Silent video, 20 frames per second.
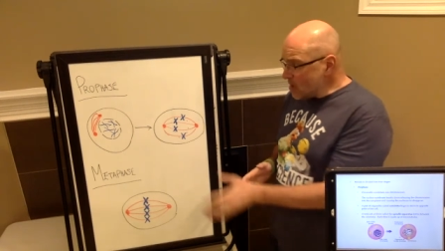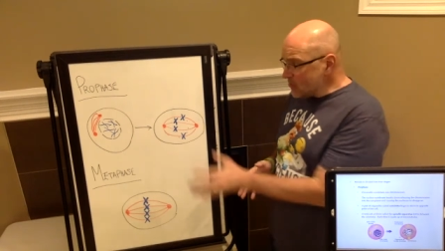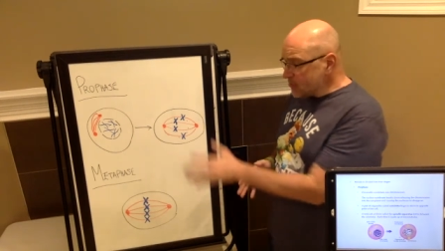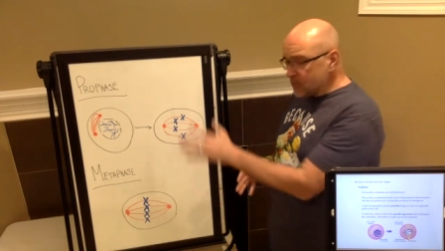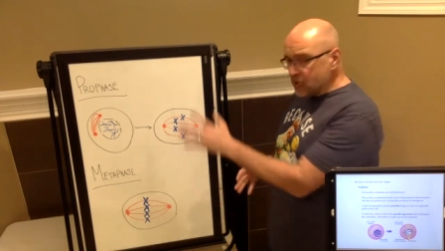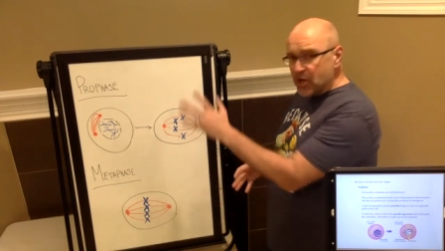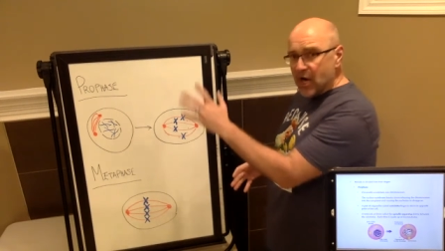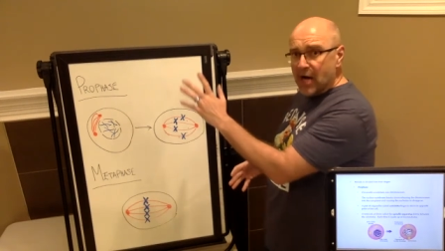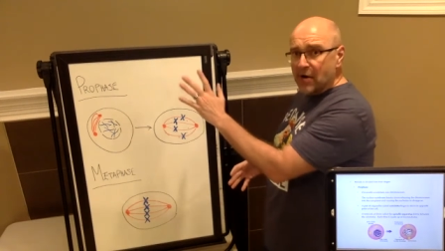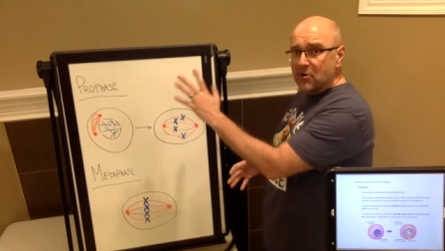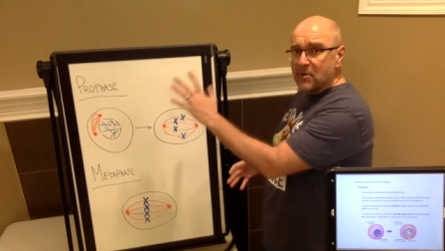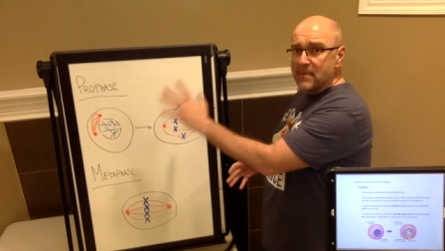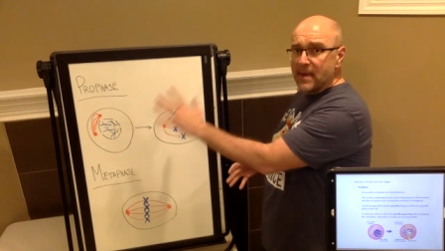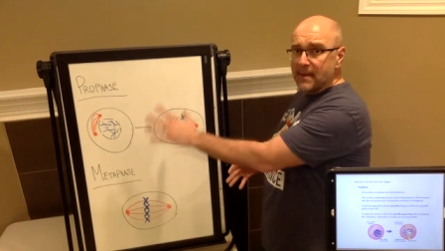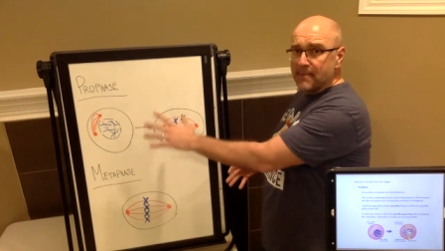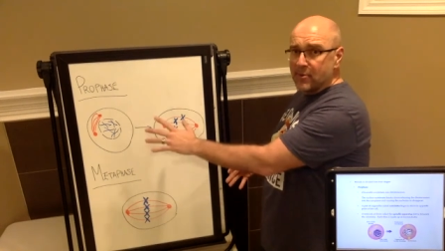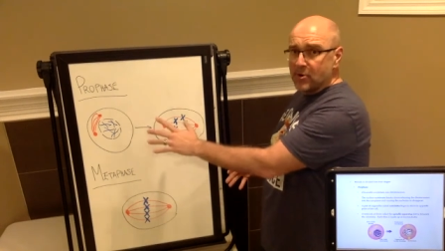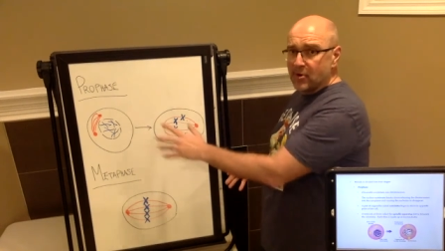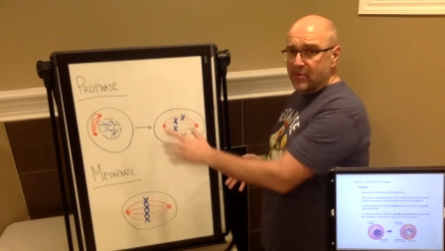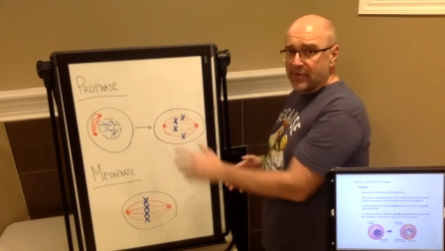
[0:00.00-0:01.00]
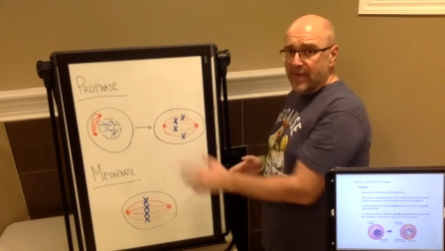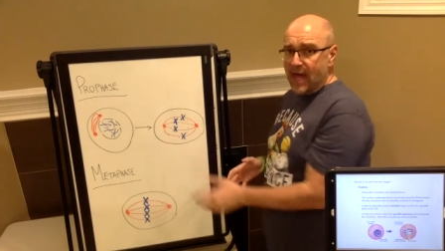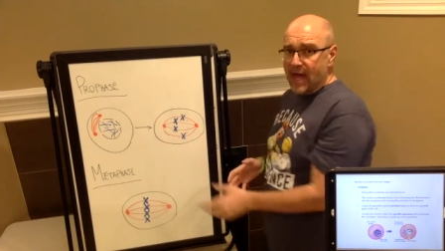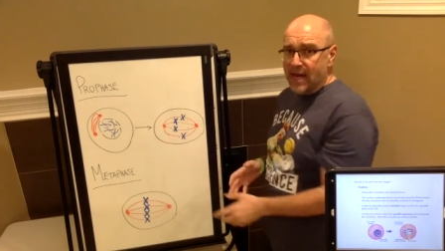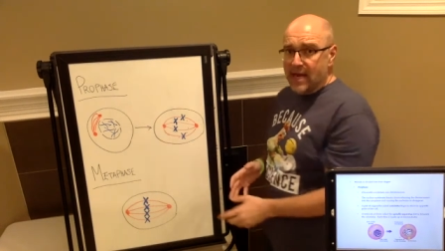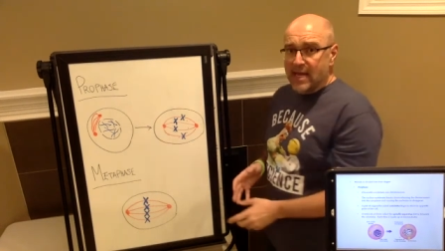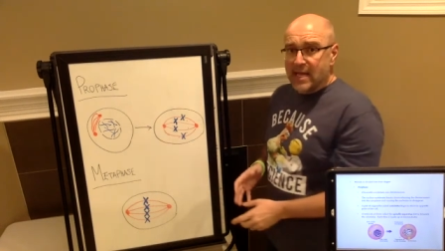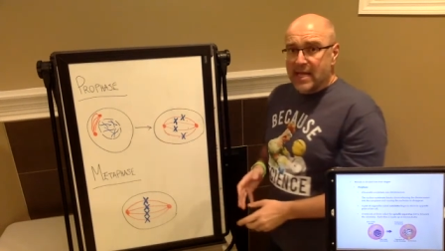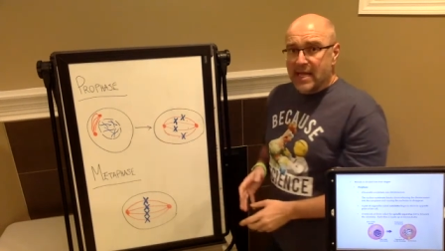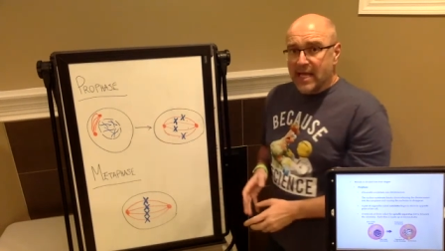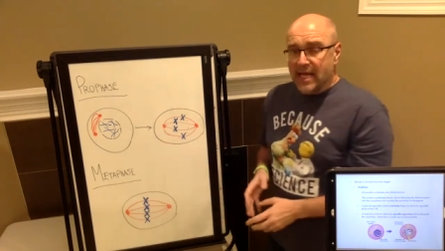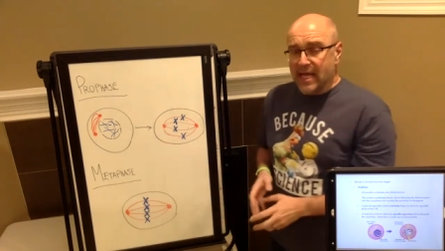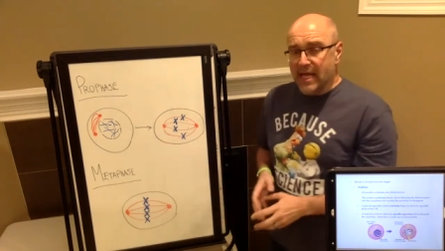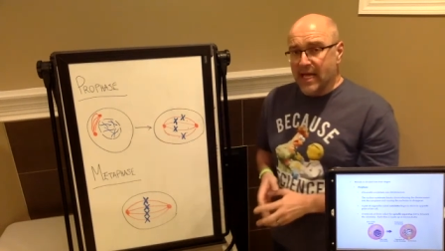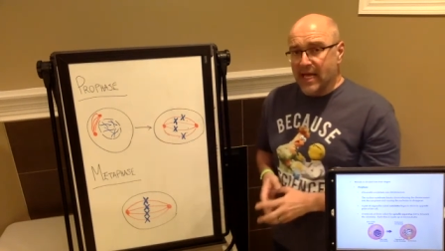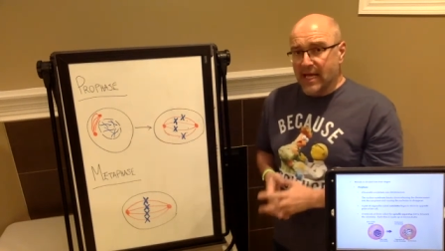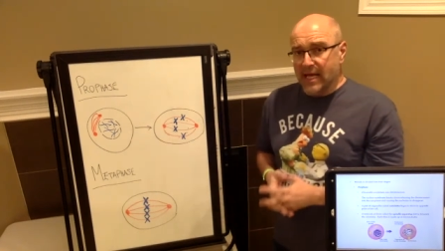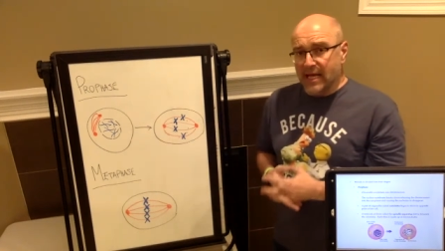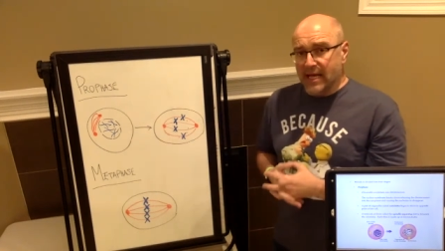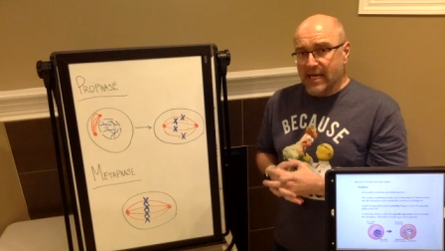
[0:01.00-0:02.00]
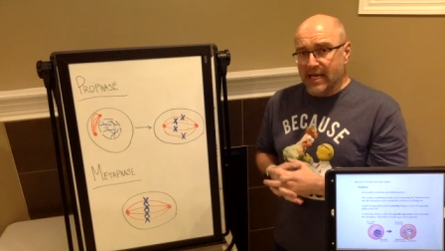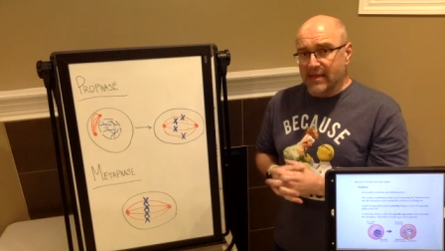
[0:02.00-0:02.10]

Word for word: So you got to remember that uh,